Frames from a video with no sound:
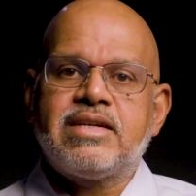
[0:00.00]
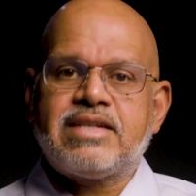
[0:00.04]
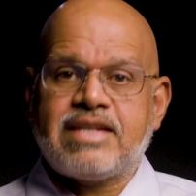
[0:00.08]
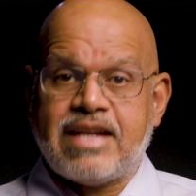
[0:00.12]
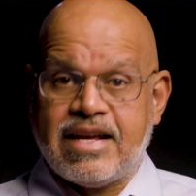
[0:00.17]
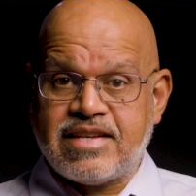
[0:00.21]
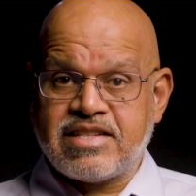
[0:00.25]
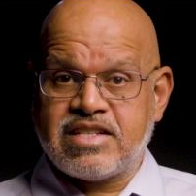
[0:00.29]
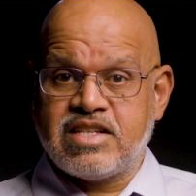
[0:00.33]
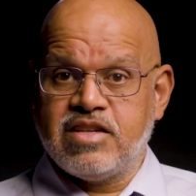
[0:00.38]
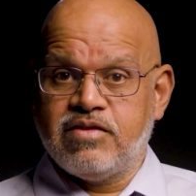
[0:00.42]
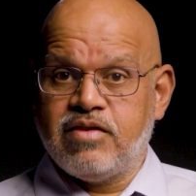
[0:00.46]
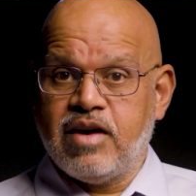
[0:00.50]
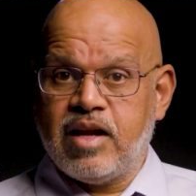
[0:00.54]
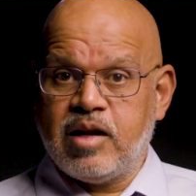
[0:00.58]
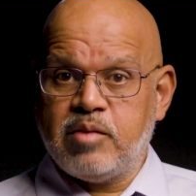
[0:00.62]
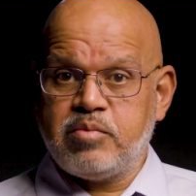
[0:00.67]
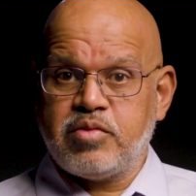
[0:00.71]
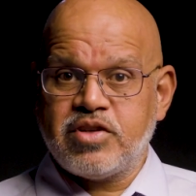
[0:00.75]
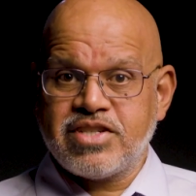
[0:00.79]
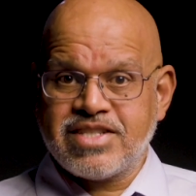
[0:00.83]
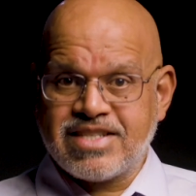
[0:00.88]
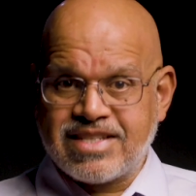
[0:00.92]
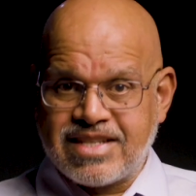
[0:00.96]
Test
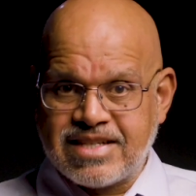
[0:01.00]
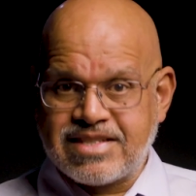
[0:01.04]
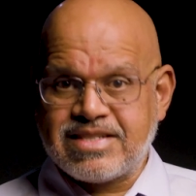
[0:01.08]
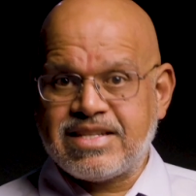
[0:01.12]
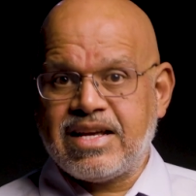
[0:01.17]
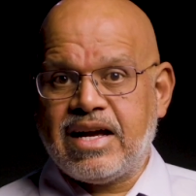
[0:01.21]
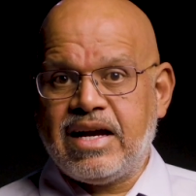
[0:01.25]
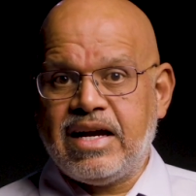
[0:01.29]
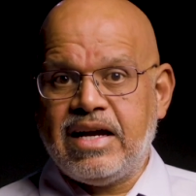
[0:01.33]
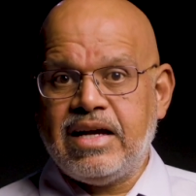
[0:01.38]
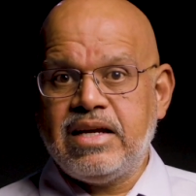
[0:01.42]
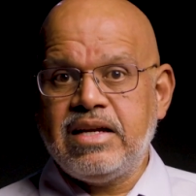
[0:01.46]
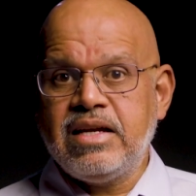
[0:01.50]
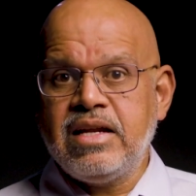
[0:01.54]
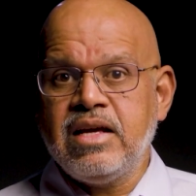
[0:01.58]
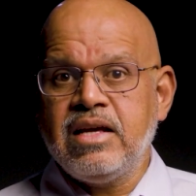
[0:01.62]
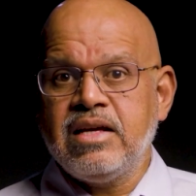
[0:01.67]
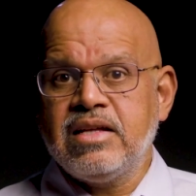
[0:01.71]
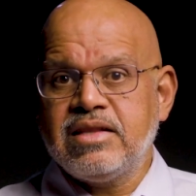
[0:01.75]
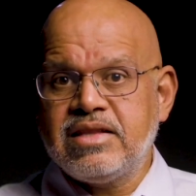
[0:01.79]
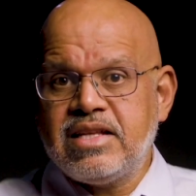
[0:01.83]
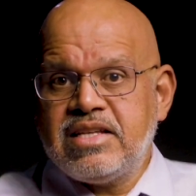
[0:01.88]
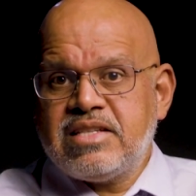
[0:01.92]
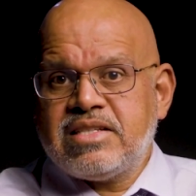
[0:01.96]
developers design
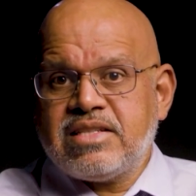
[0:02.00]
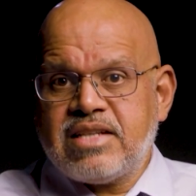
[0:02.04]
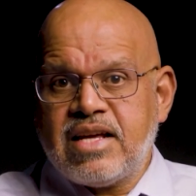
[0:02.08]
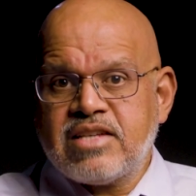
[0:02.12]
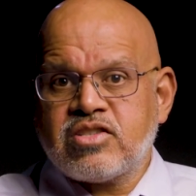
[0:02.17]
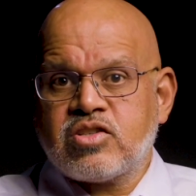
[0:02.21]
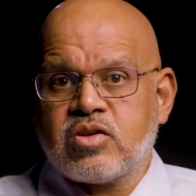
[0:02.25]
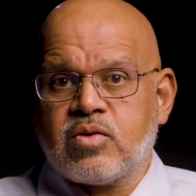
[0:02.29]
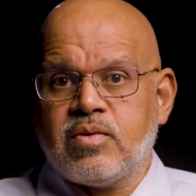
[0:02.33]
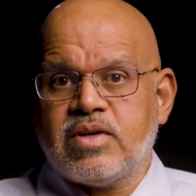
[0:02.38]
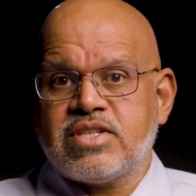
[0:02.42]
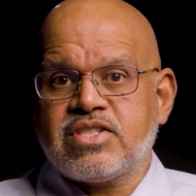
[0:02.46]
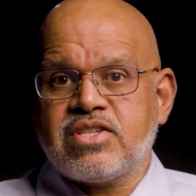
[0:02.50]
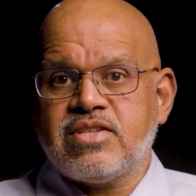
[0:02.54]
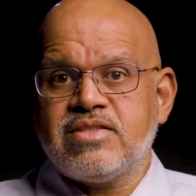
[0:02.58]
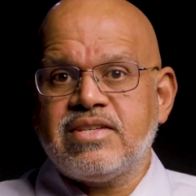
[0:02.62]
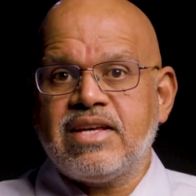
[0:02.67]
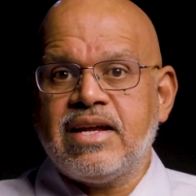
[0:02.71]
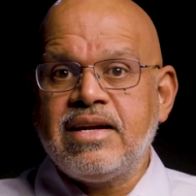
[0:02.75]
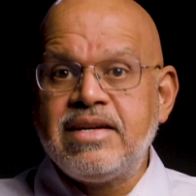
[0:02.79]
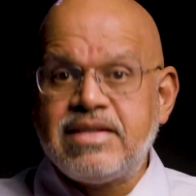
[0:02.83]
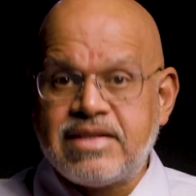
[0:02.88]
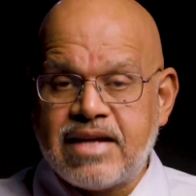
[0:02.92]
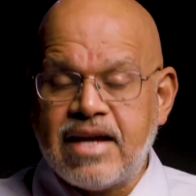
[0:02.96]
these test questions
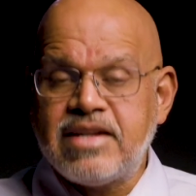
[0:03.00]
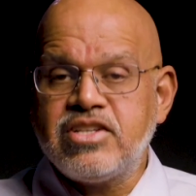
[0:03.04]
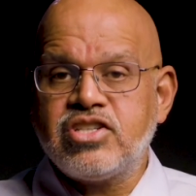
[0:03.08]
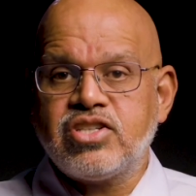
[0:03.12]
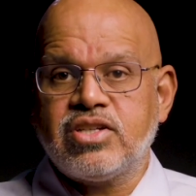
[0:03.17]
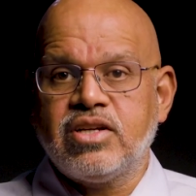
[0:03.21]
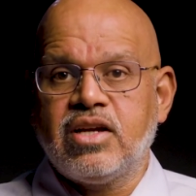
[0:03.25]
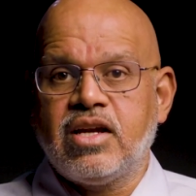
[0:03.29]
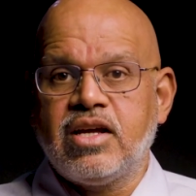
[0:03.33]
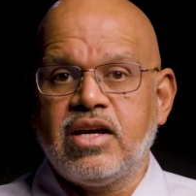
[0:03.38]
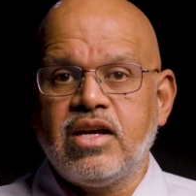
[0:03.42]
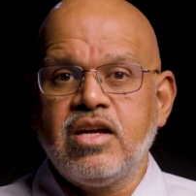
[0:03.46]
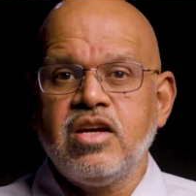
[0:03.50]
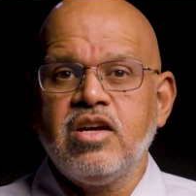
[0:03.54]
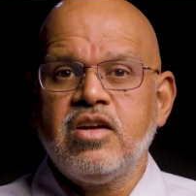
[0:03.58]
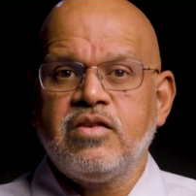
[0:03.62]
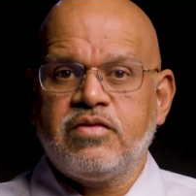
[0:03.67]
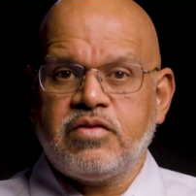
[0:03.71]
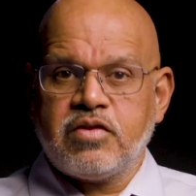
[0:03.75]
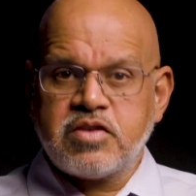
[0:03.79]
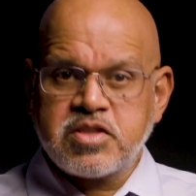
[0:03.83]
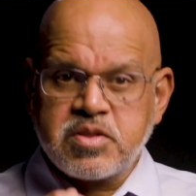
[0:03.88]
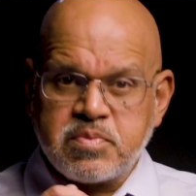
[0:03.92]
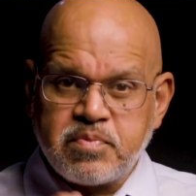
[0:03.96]
intentionally
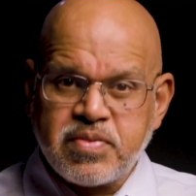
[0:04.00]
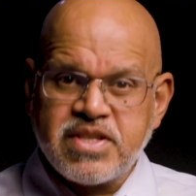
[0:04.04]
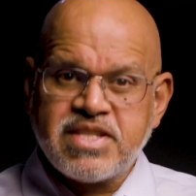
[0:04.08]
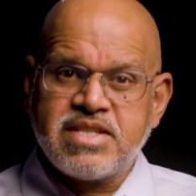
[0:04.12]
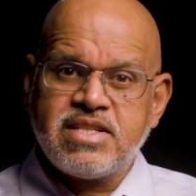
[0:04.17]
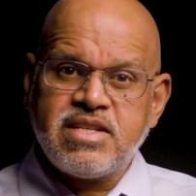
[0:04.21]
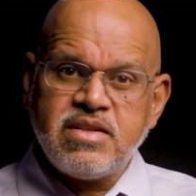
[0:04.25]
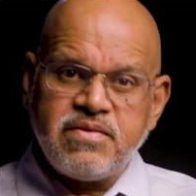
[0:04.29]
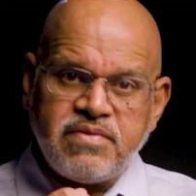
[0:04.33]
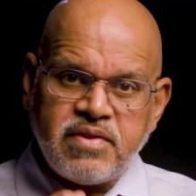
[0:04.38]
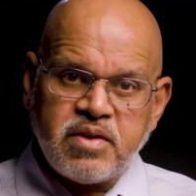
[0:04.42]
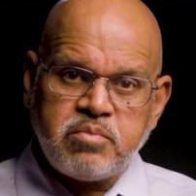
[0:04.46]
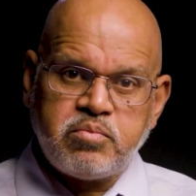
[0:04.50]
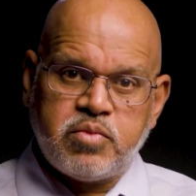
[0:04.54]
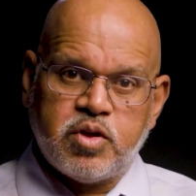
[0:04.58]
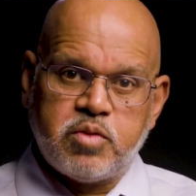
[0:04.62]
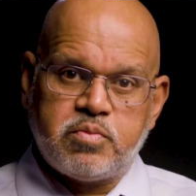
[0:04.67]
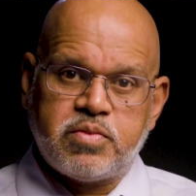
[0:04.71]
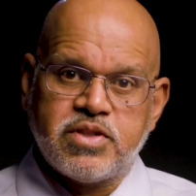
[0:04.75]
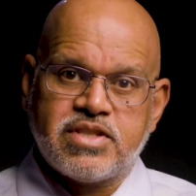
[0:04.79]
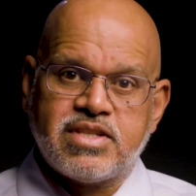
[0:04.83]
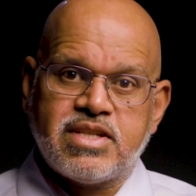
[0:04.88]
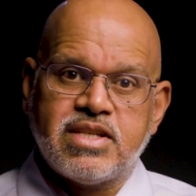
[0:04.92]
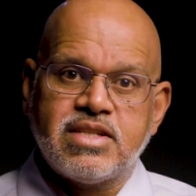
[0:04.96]
for specific
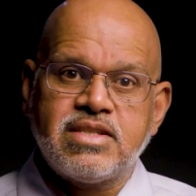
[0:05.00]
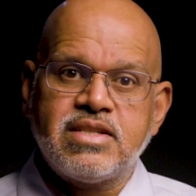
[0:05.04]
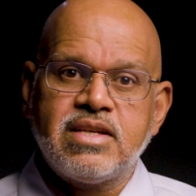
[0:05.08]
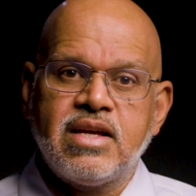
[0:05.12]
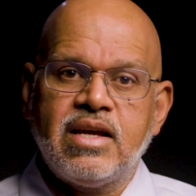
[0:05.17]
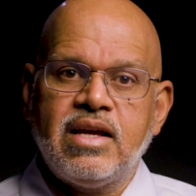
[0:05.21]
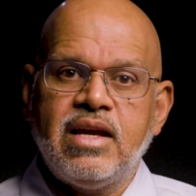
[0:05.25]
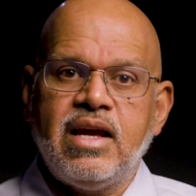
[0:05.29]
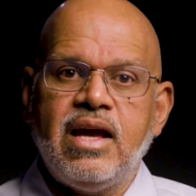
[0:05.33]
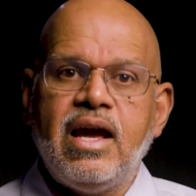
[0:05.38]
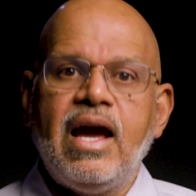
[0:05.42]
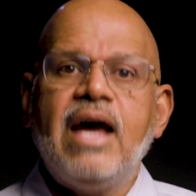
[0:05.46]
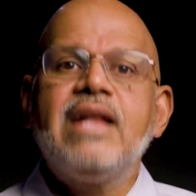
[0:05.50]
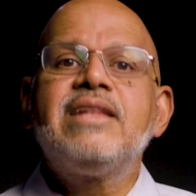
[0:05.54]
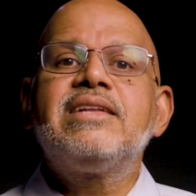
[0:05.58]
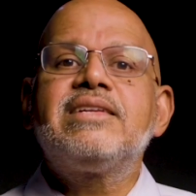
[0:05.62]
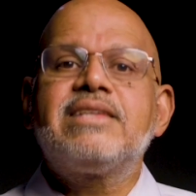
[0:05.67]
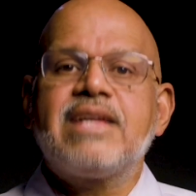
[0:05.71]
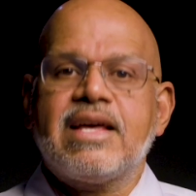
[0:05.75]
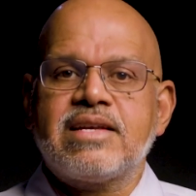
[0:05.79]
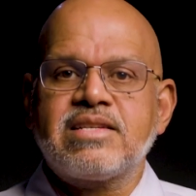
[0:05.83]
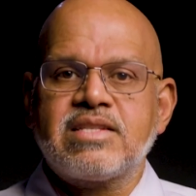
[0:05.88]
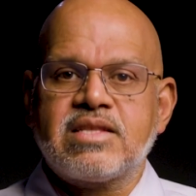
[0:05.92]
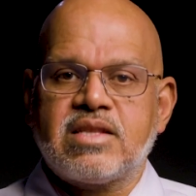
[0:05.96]
purposes and
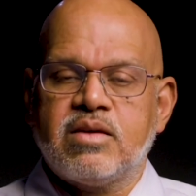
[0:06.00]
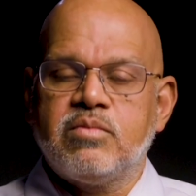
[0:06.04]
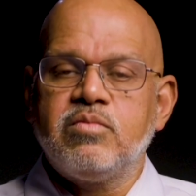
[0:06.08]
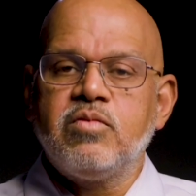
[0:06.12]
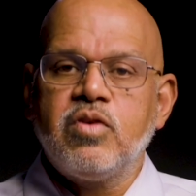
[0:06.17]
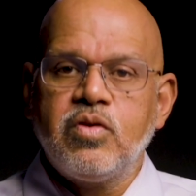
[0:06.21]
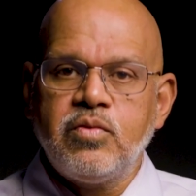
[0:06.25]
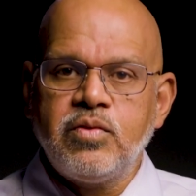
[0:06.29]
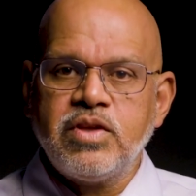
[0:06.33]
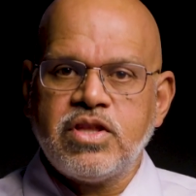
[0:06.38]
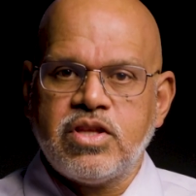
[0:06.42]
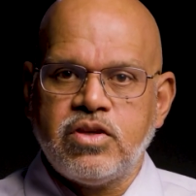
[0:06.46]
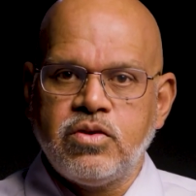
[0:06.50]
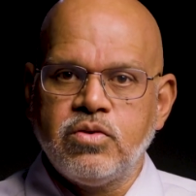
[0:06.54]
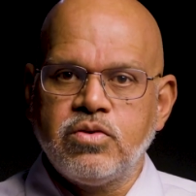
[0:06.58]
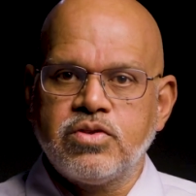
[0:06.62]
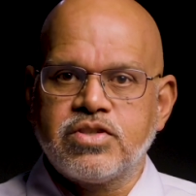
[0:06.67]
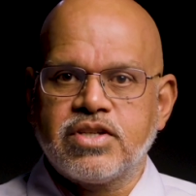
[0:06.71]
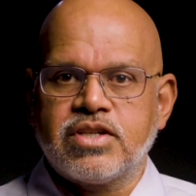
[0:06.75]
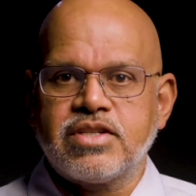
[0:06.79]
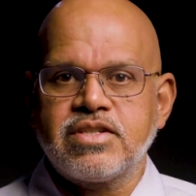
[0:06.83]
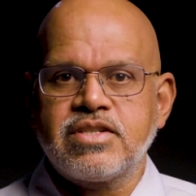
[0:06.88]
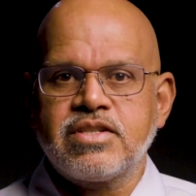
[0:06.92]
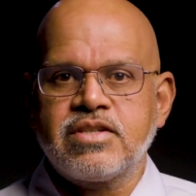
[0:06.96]
test them with
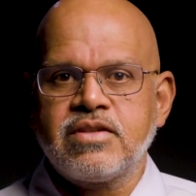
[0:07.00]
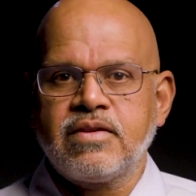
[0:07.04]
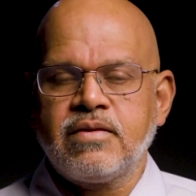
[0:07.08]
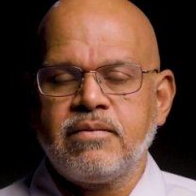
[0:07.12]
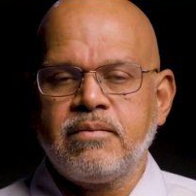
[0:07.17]
users.